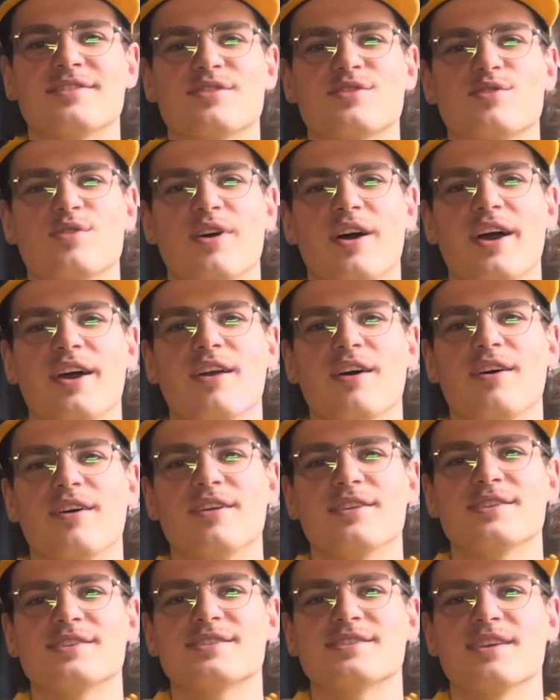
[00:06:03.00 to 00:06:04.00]
tried
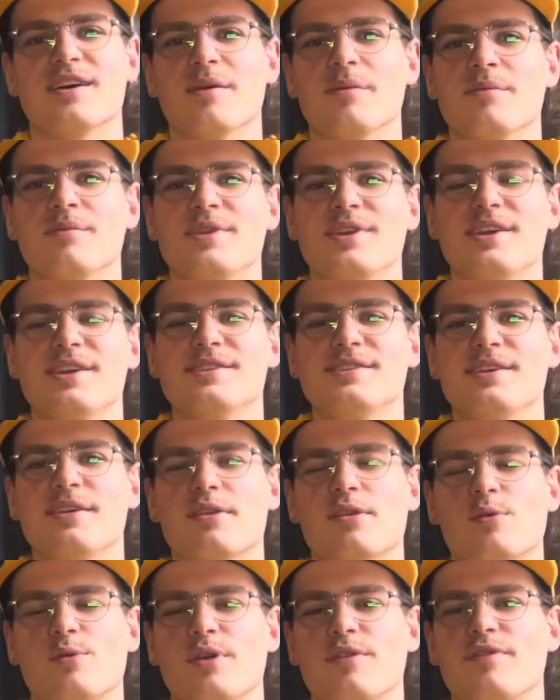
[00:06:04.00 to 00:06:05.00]
on some Yeezy
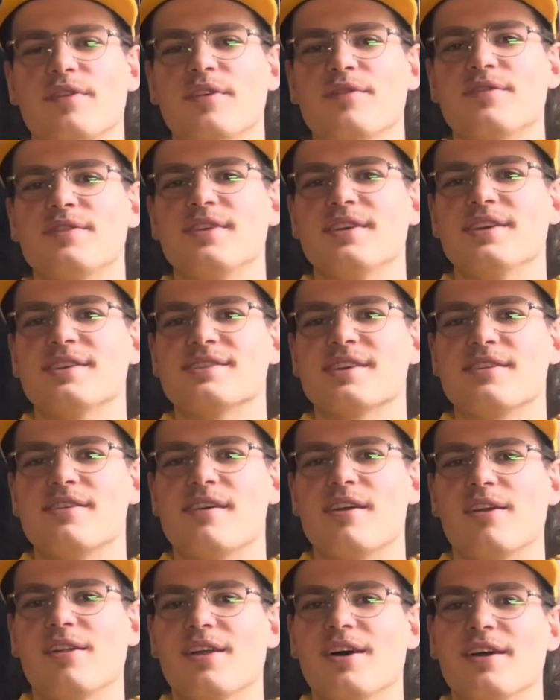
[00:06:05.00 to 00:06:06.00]
350s in
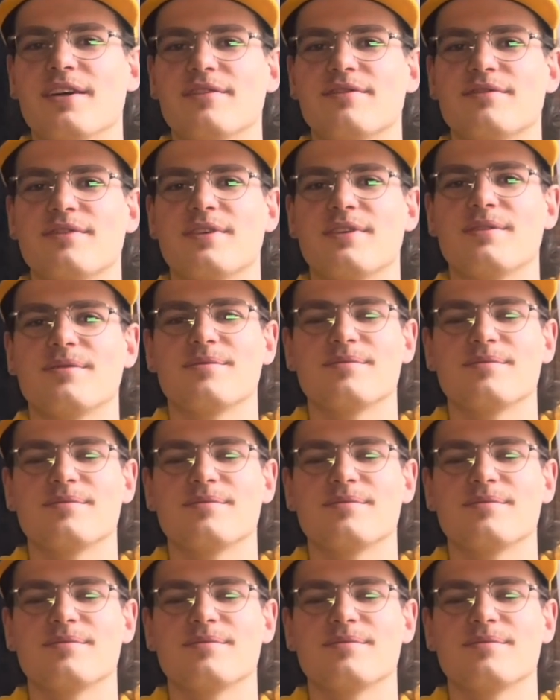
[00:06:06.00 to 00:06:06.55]
their life.